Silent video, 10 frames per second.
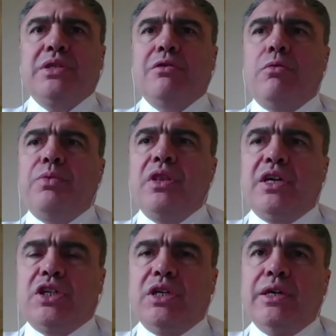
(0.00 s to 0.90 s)
offer
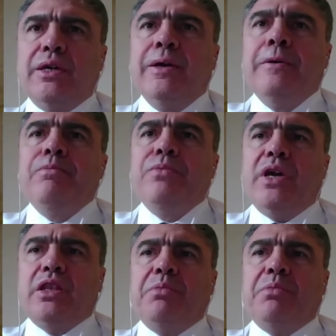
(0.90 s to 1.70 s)
is prepared.